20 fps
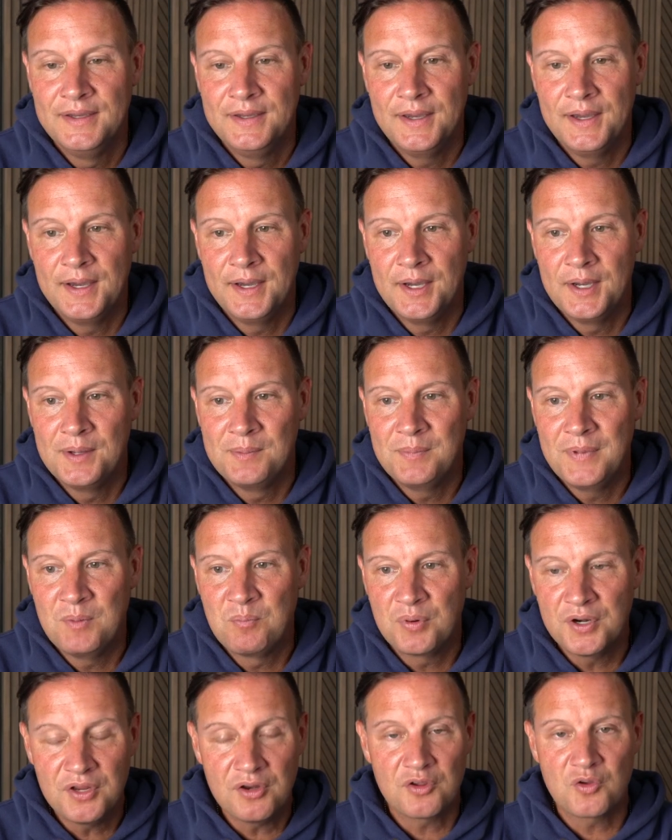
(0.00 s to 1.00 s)
And
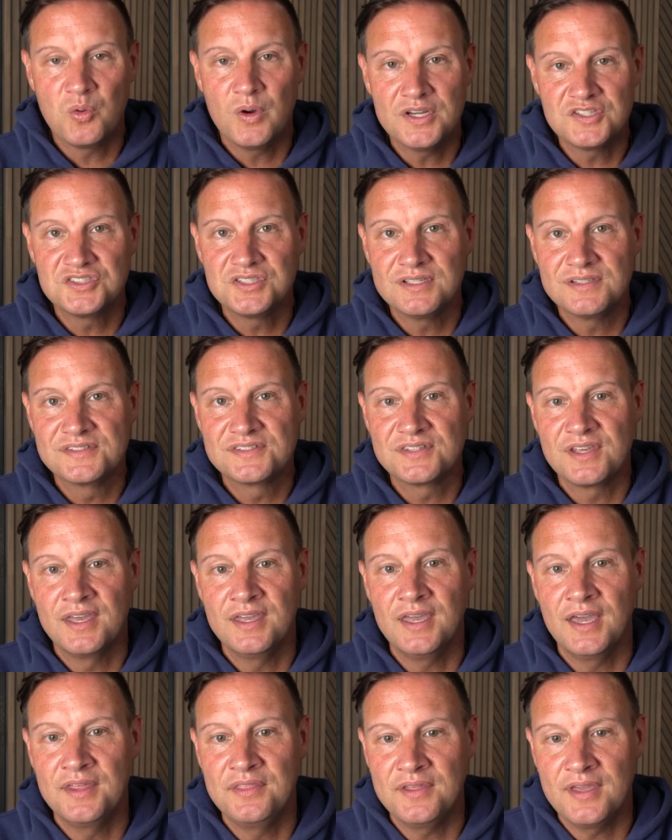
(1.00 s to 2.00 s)
bring your questions.
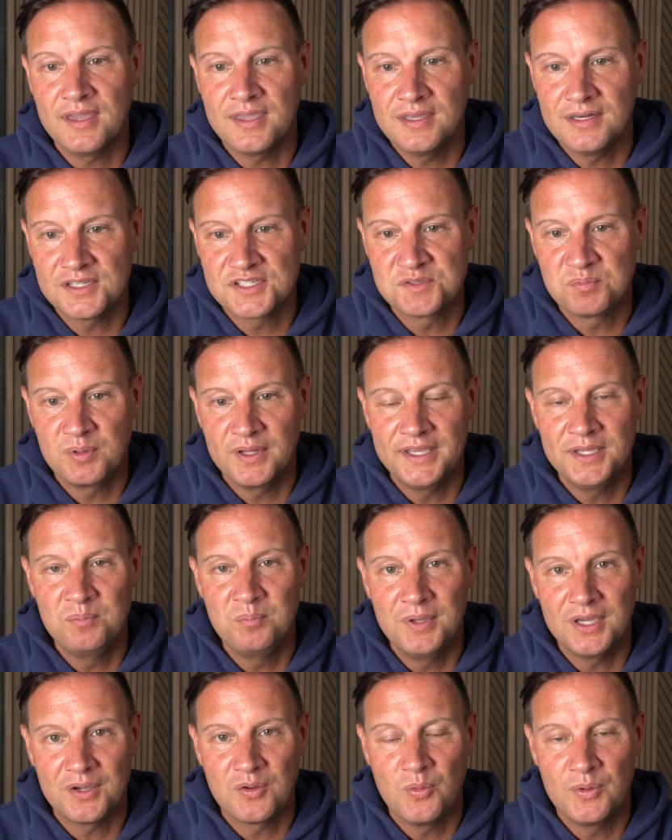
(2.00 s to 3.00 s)
I think I can explain
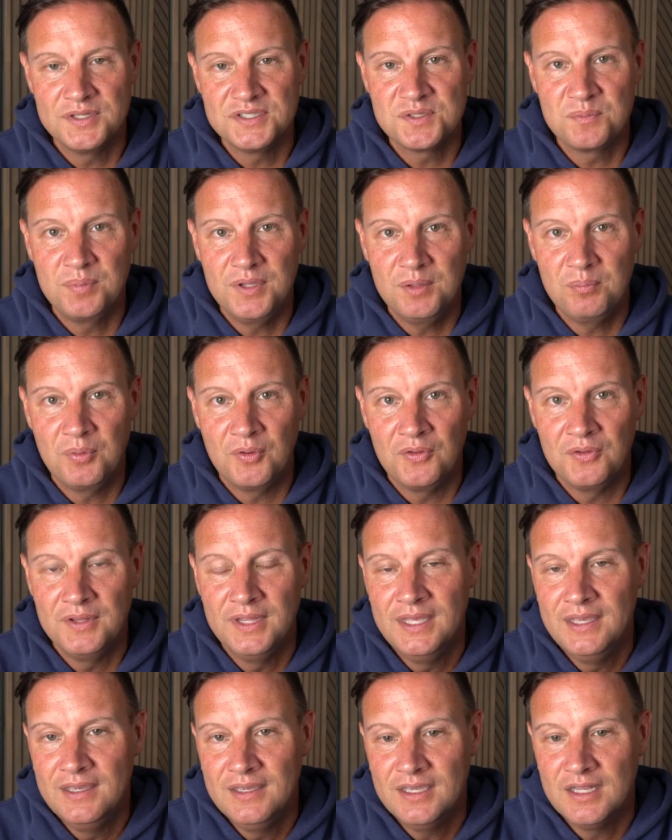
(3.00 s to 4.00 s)
Bitcoin to people
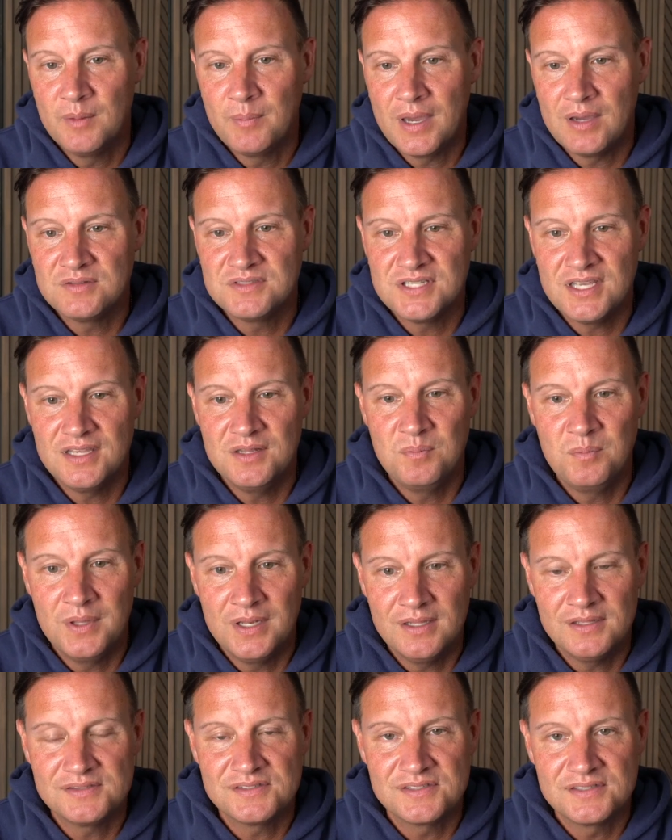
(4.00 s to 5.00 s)
in about 10
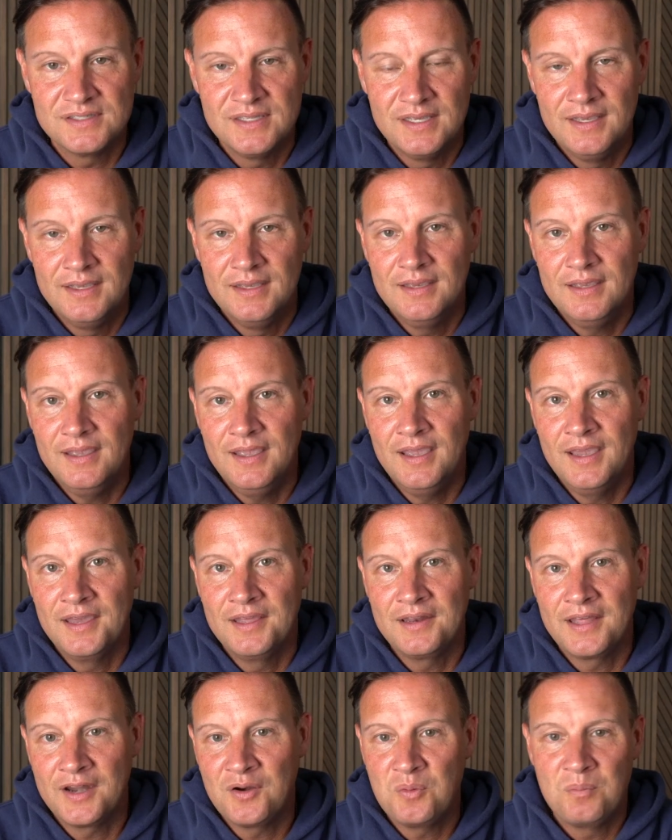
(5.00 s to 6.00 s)
minutes.
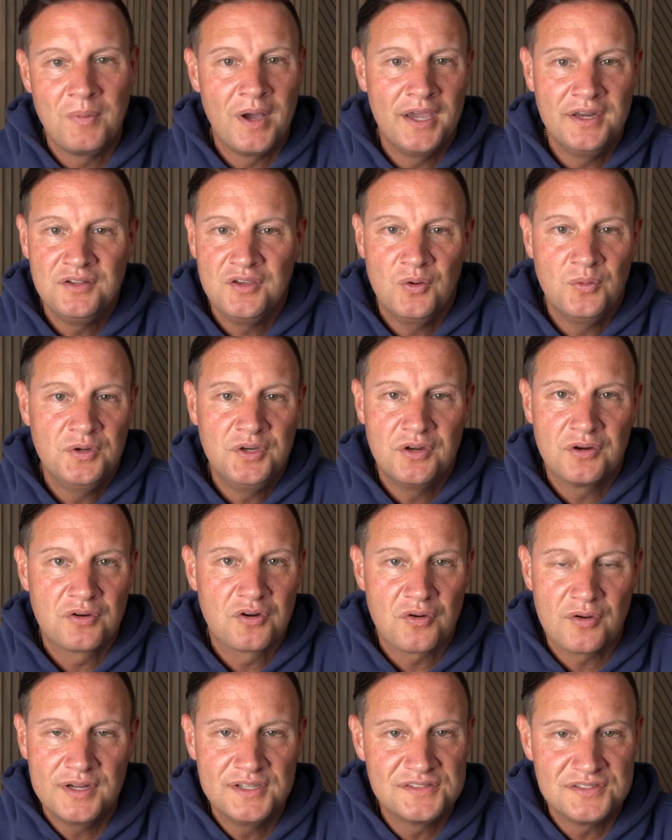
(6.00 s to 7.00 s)
And I don't mind going to your
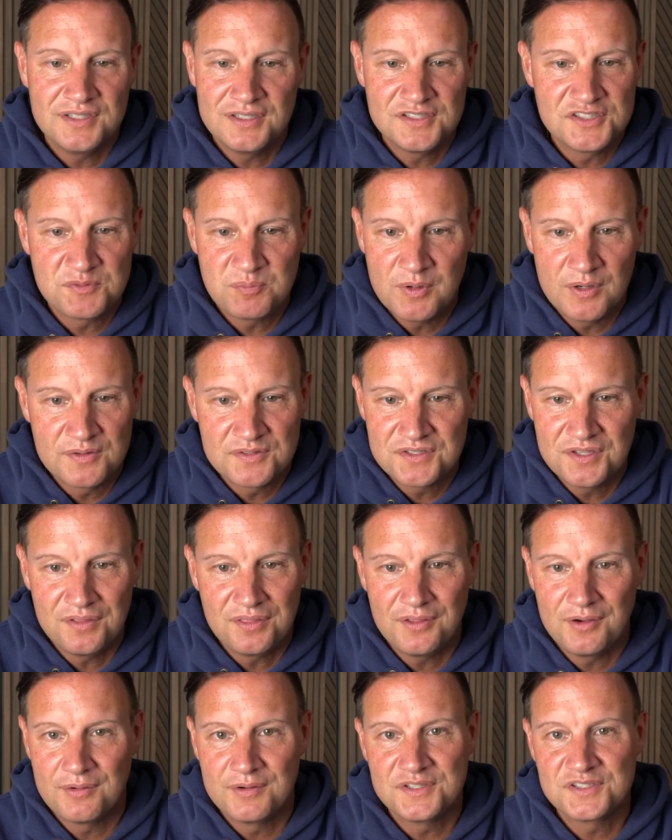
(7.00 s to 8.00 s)
crazy conspiracy
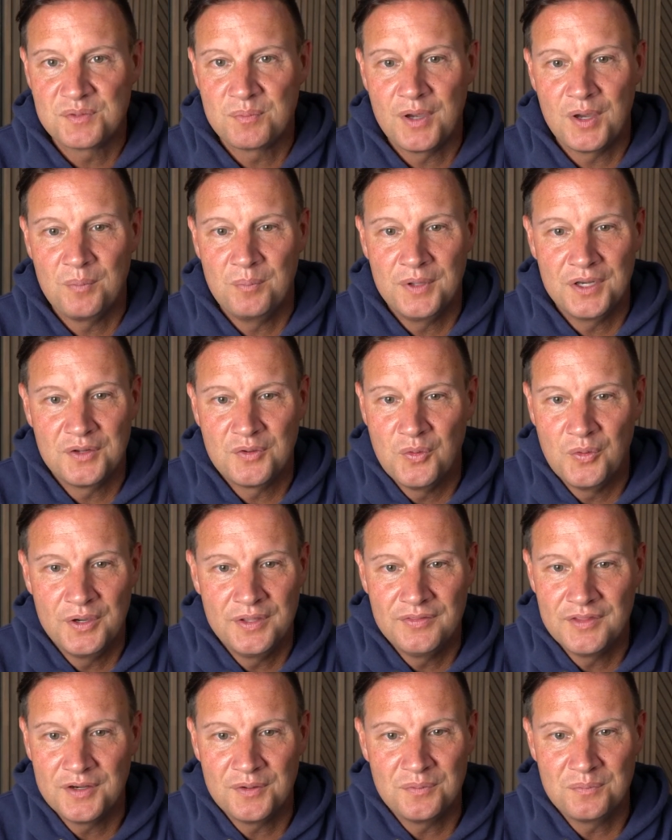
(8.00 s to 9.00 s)
theories about
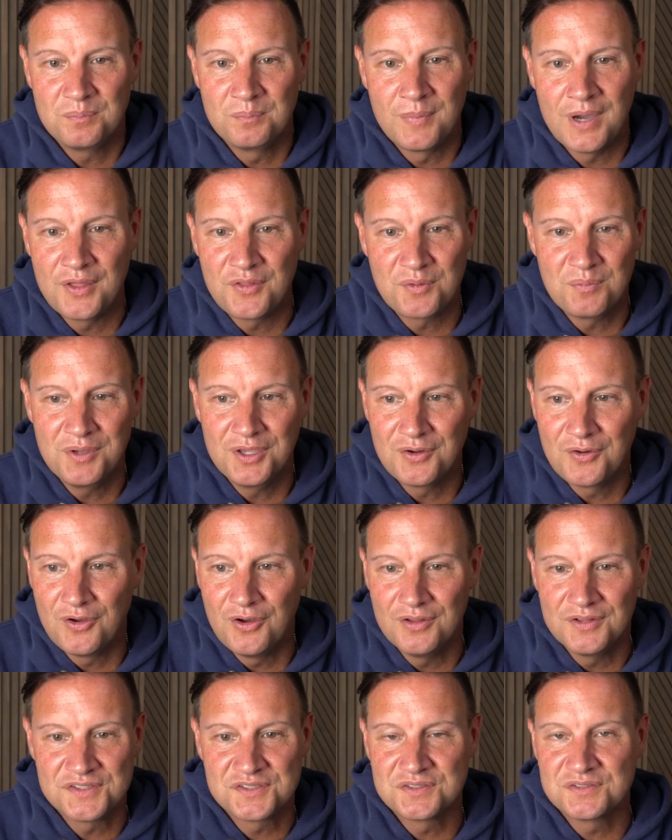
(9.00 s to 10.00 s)
Bitcoin. They don't bother me at
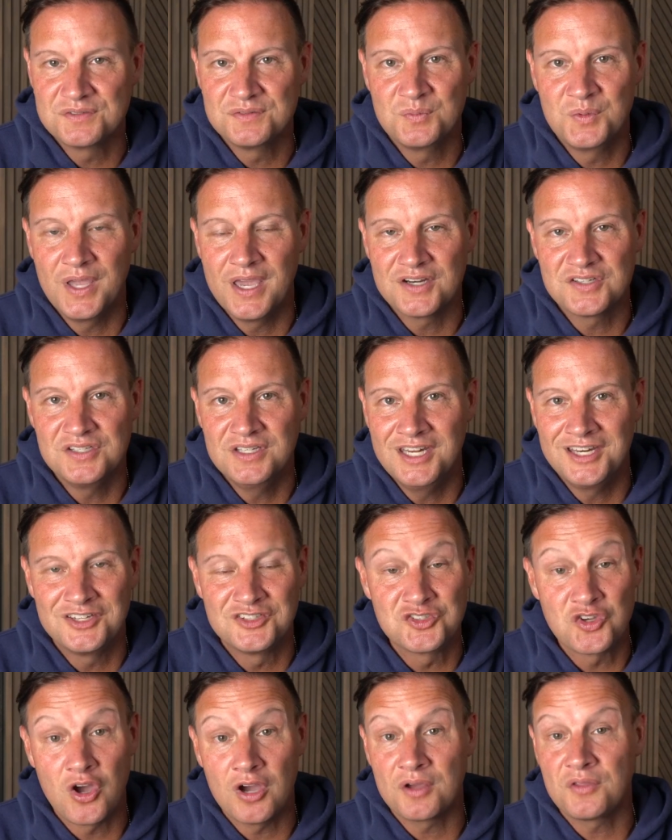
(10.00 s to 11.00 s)
all. We actually need to
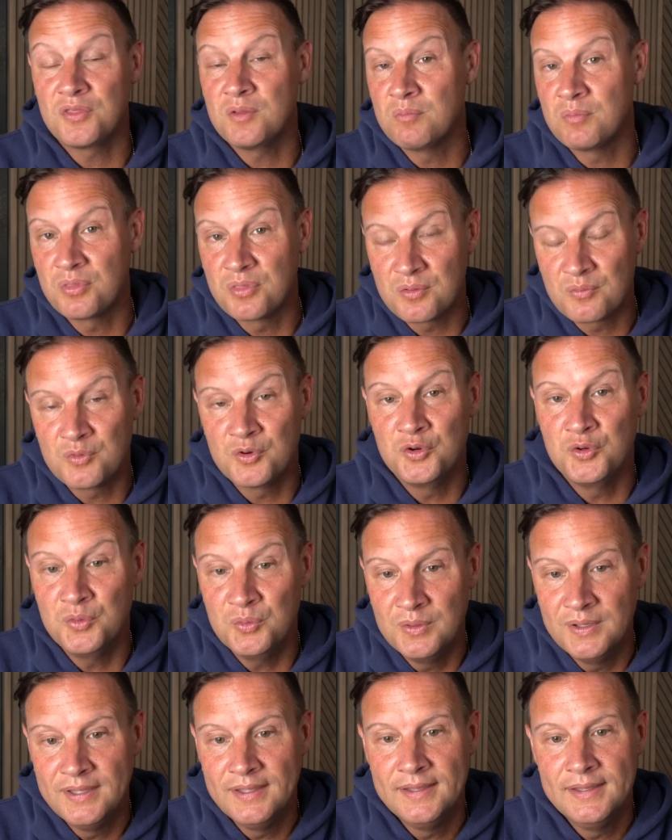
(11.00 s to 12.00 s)
talk them
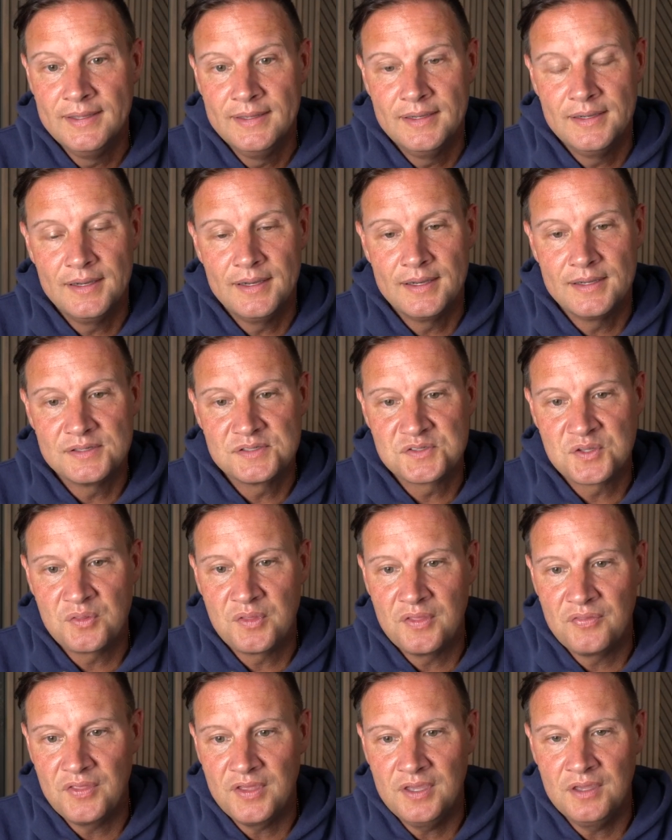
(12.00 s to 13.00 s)
through so
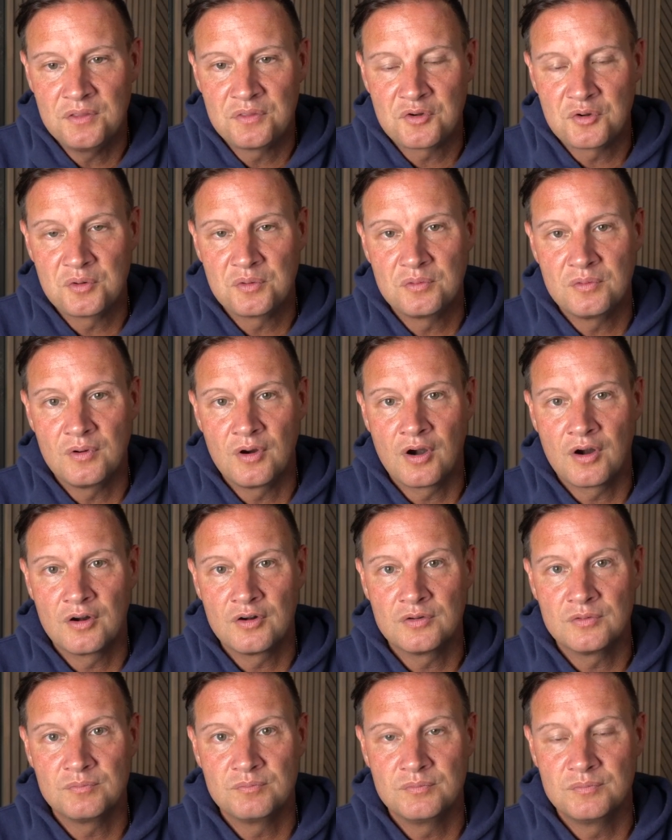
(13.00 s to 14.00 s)
that they either
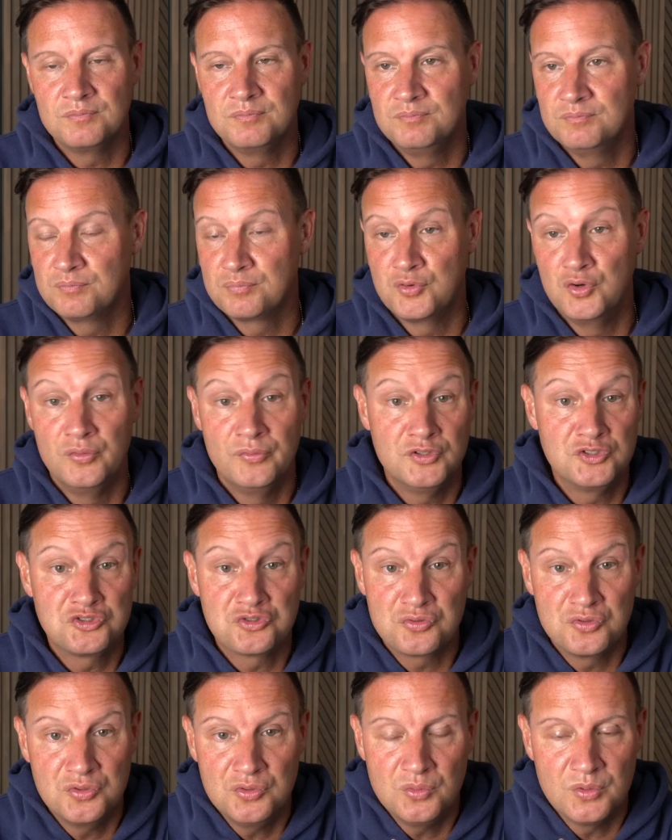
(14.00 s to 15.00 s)
are proven
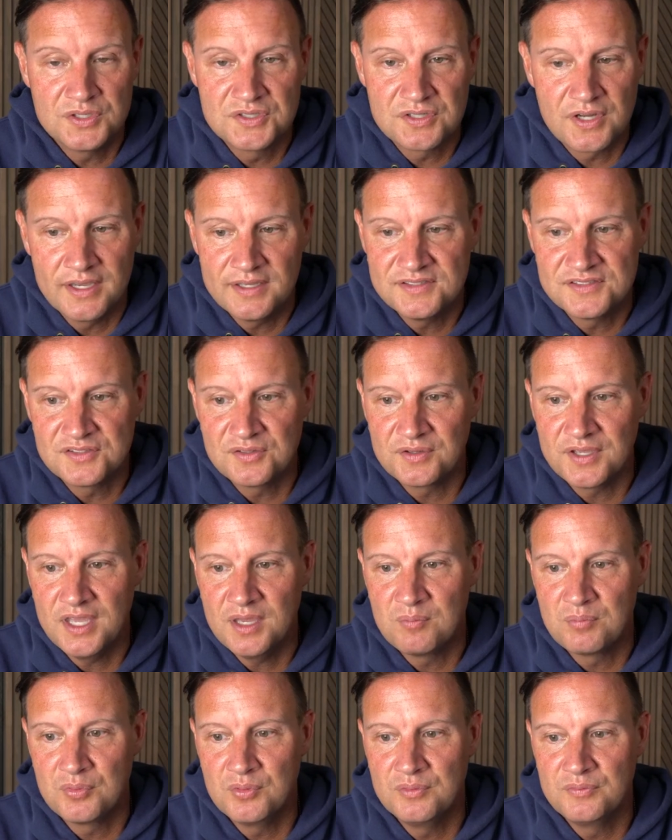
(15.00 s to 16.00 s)
true, which I still
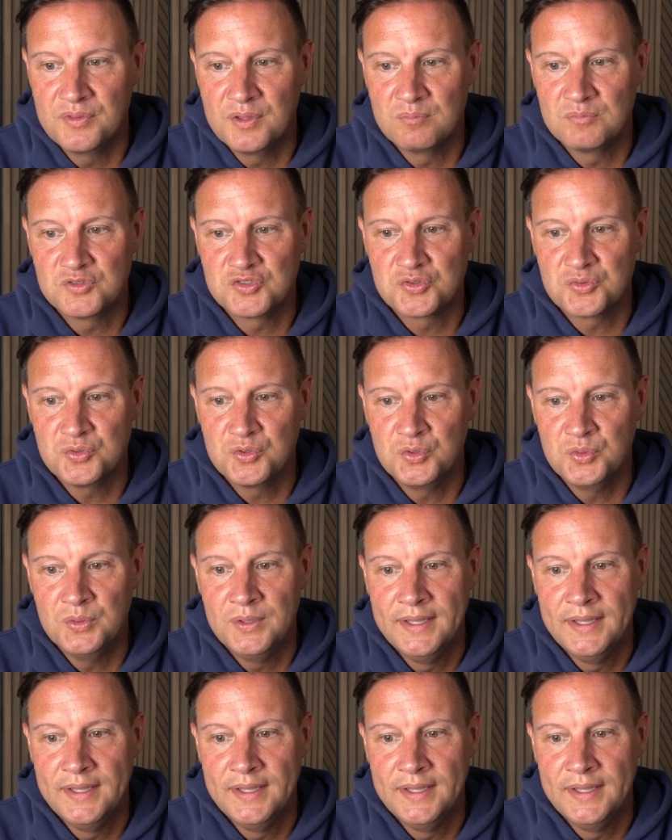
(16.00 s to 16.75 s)
can't prove them true,